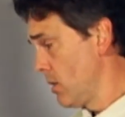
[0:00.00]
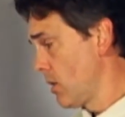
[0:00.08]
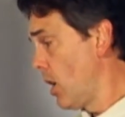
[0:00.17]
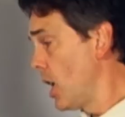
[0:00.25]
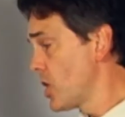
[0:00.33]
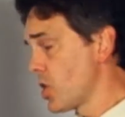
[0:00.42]

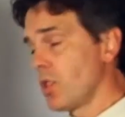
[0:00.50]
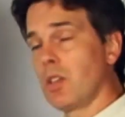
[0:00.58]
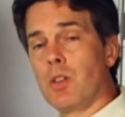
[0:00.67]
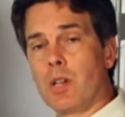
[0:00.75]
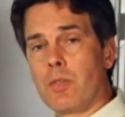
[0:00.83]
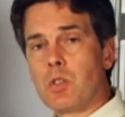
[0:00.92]
consciously
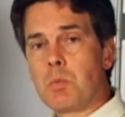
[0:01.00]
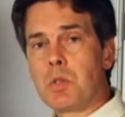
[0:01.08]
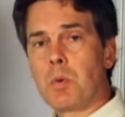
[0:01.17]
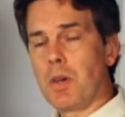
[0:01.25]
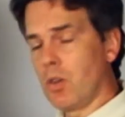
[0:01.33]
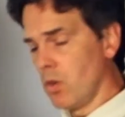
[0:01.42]
the difference
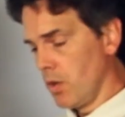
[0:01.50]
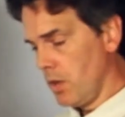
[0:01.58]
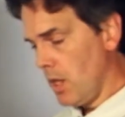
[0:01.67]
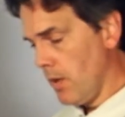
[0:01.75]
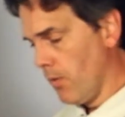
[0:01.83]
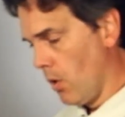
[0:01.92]
between good and
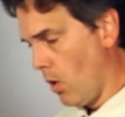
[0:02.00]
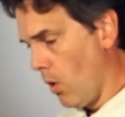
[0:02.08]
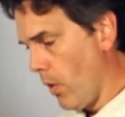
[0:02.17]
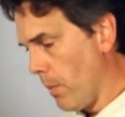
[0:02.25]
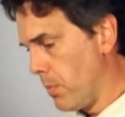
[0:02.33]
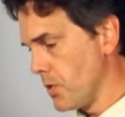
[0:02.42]
evil
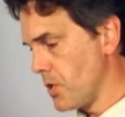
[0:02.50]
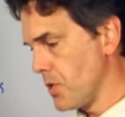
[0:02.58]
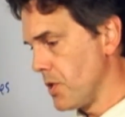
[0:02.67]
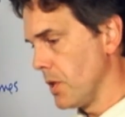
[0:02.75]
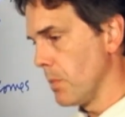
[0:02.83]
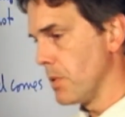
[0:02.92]
that puts us in the